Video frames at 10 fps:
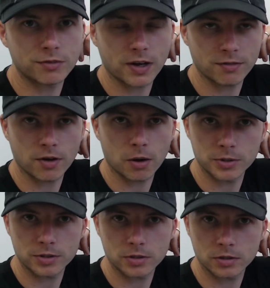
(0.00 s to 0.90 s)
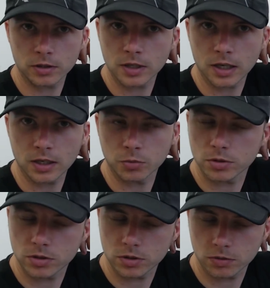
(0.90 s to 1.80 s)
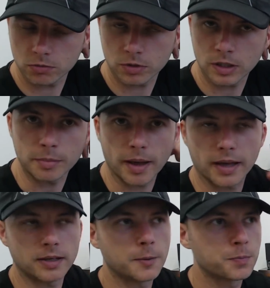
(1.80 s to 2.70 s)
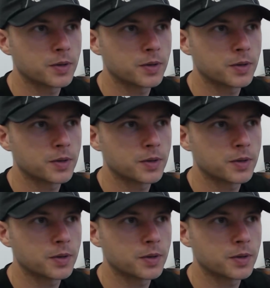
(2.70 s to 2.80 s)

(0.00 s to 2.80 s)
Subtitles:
5 hours a day. It was really bad.